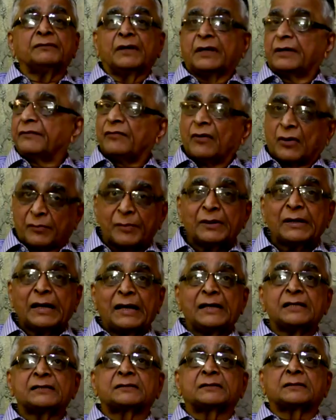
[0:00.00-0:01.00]
very
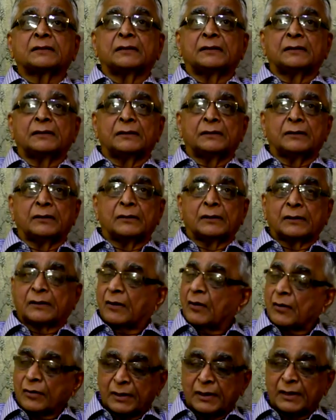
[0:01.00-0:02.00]
formalized
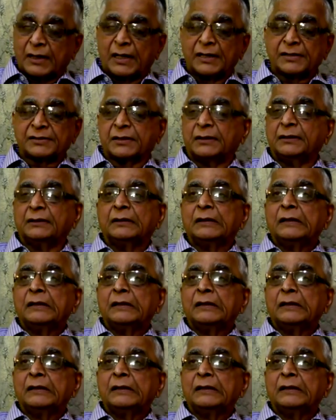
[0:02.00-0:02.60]
organization,